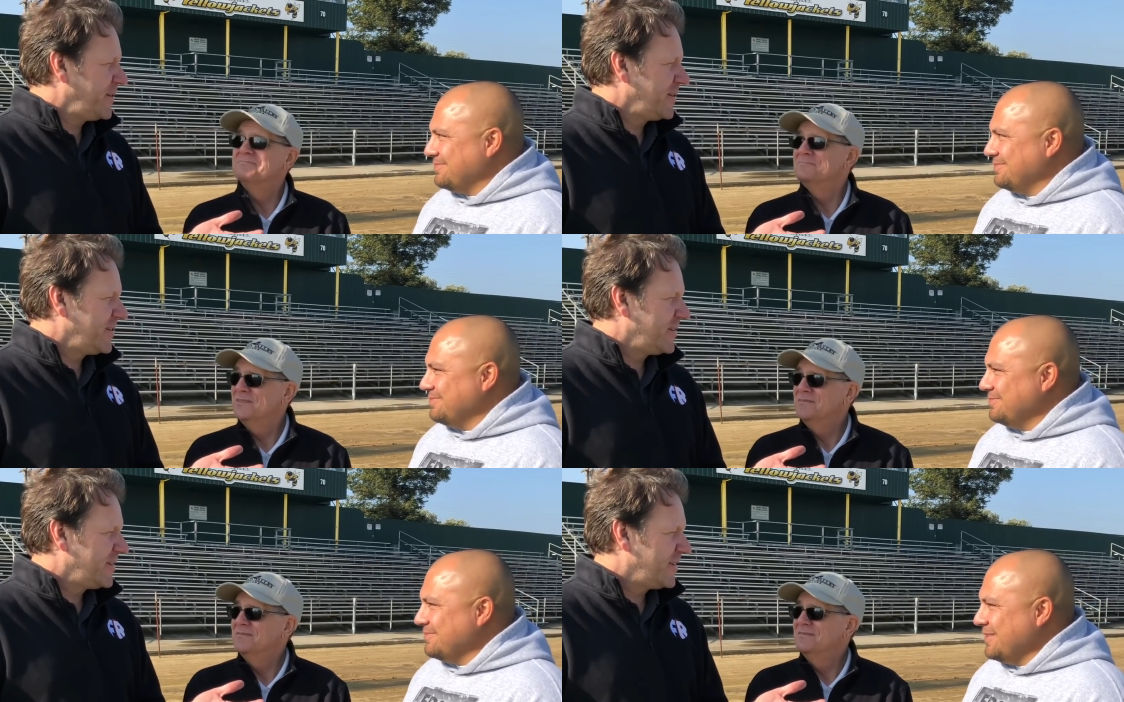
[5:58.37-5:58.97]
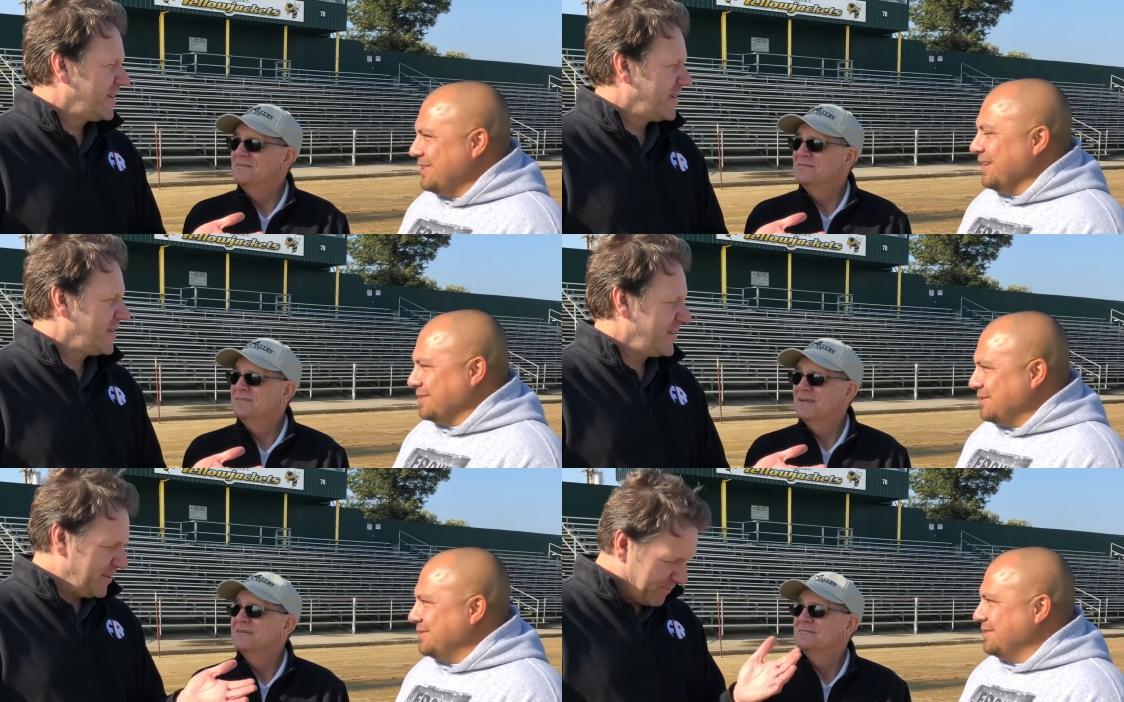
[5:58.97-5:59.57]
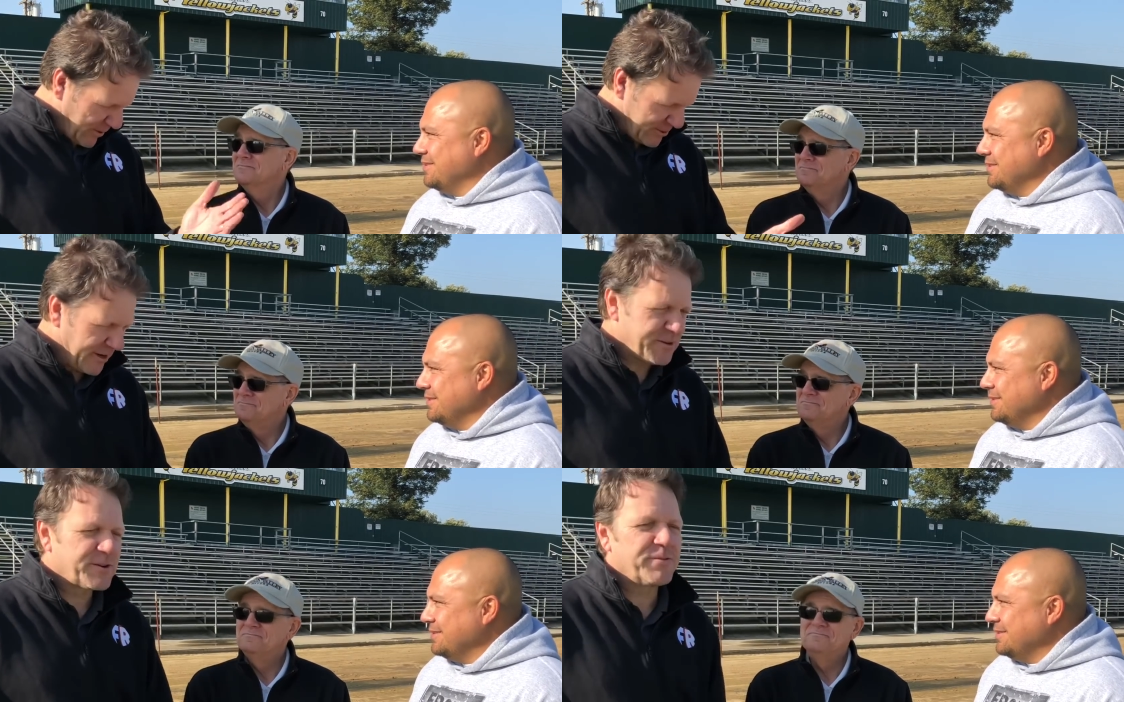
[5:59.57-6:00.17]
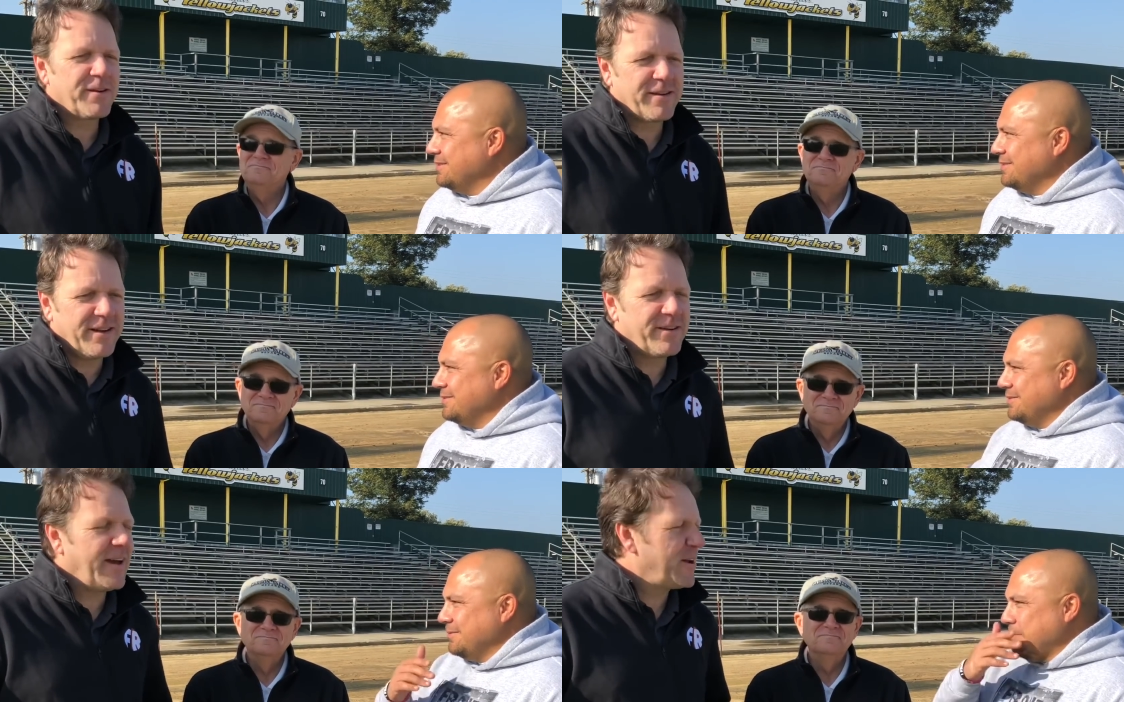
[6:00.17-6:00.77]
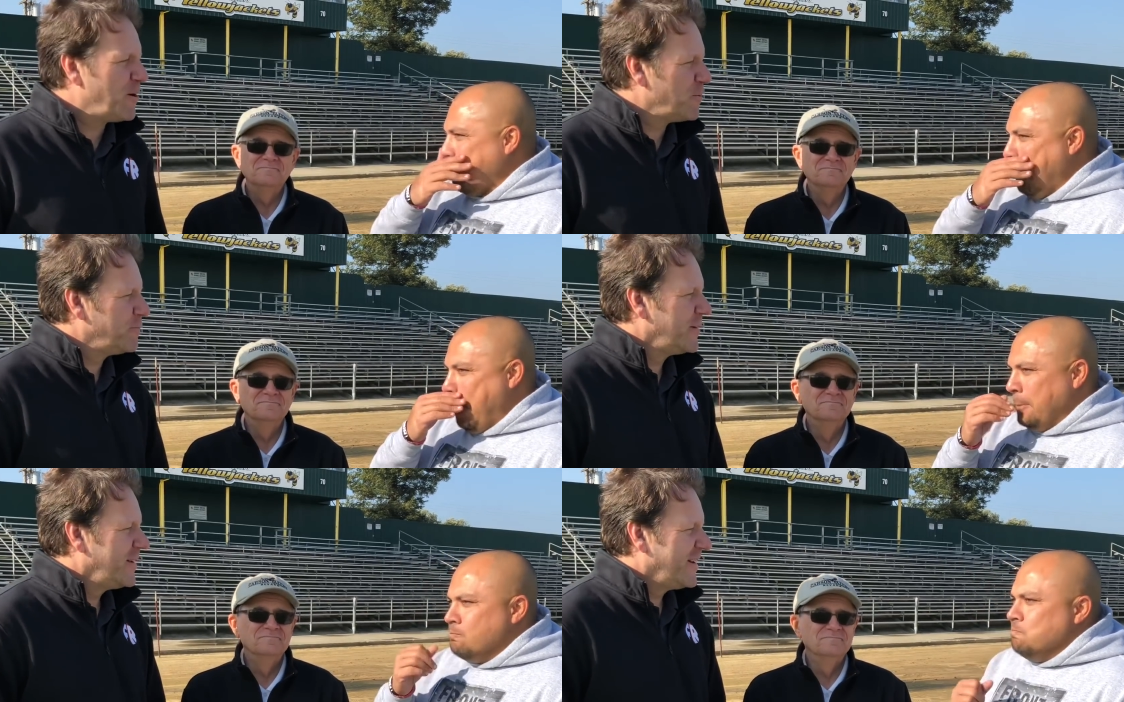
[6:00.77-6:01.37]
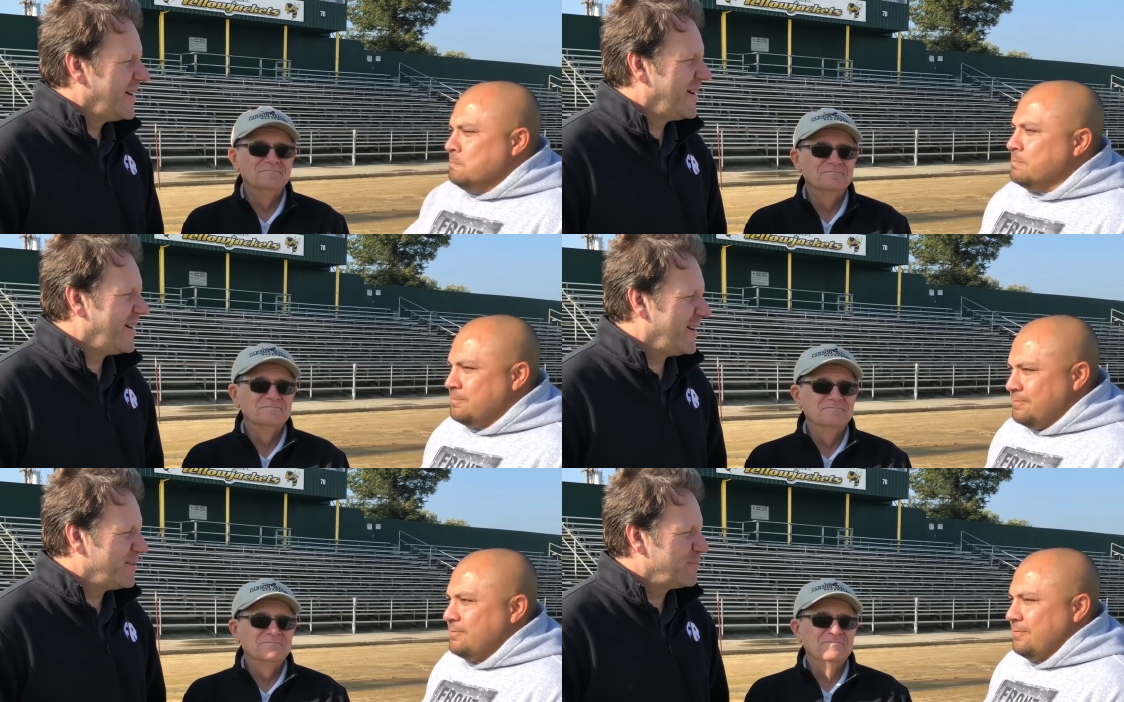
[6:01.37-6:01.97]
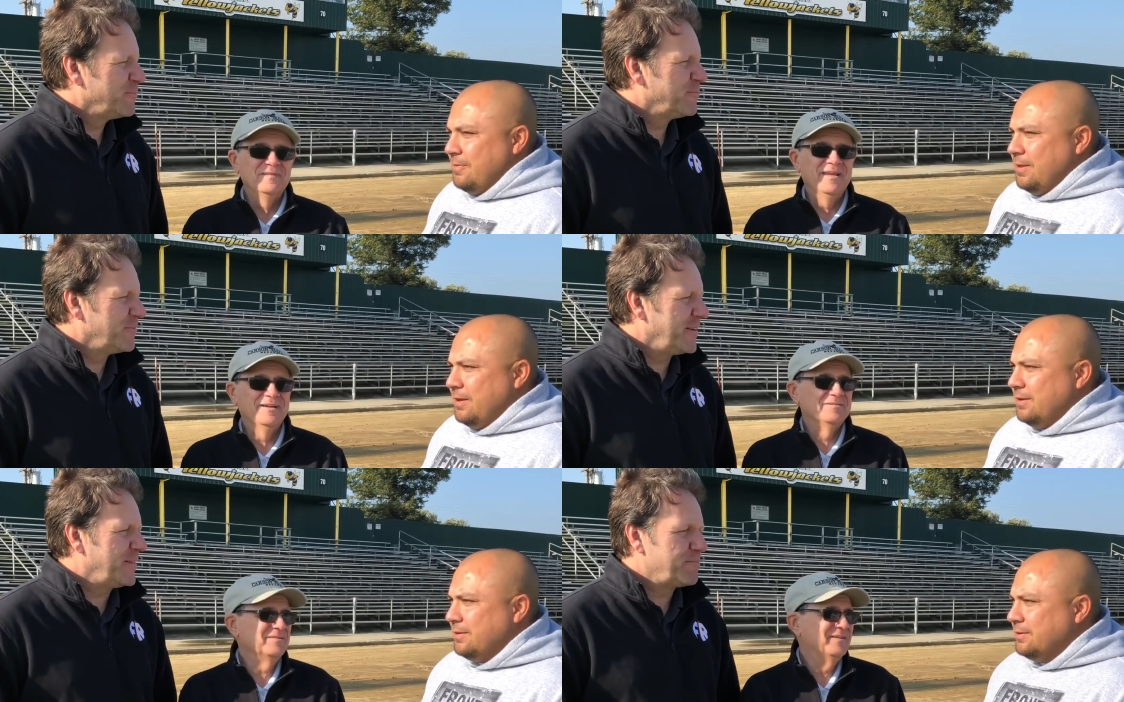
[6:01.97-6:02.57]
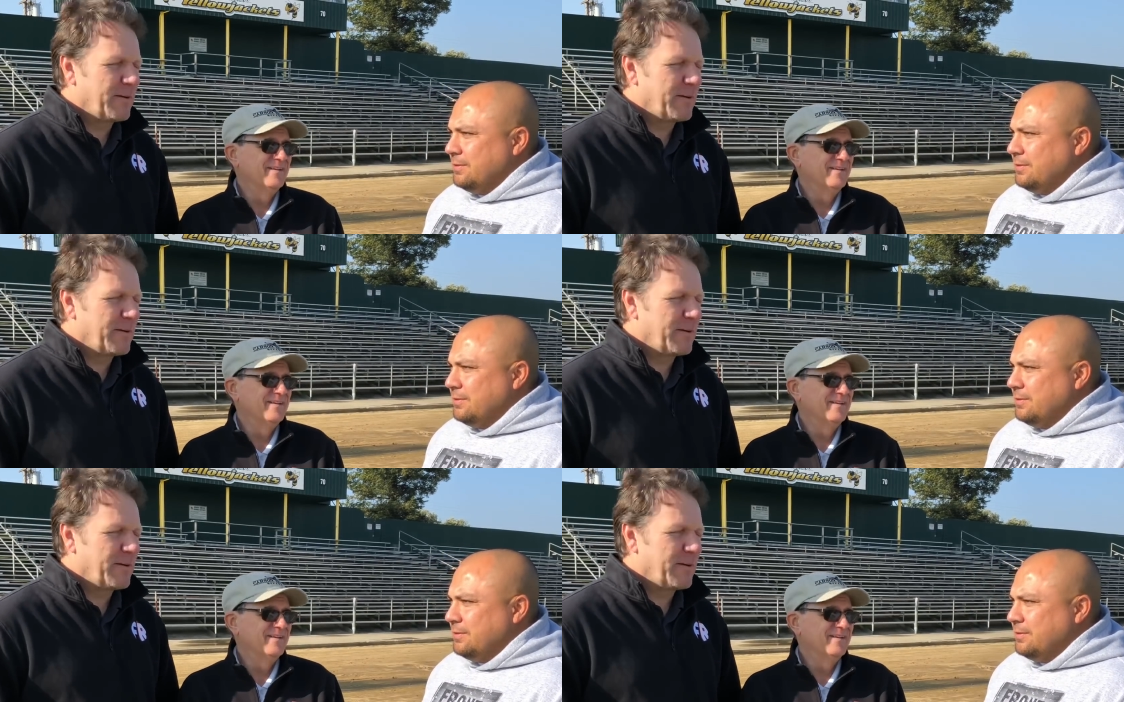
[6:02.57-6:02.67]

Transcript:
Speaker 1: right? Yes. You finish out your career here at home. Uh, yeah. In